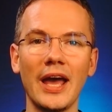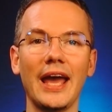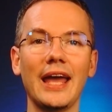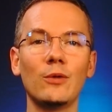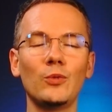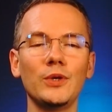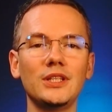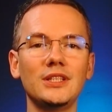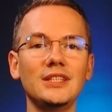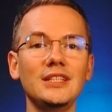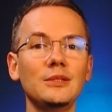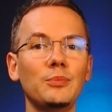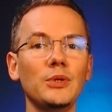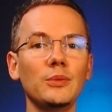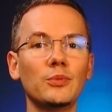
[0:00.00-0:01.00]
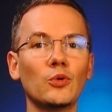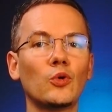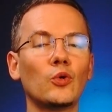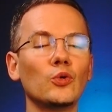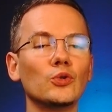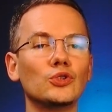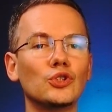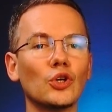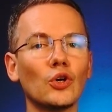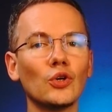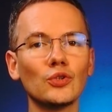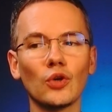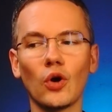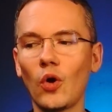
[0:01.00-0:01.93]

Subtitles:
and we need people who not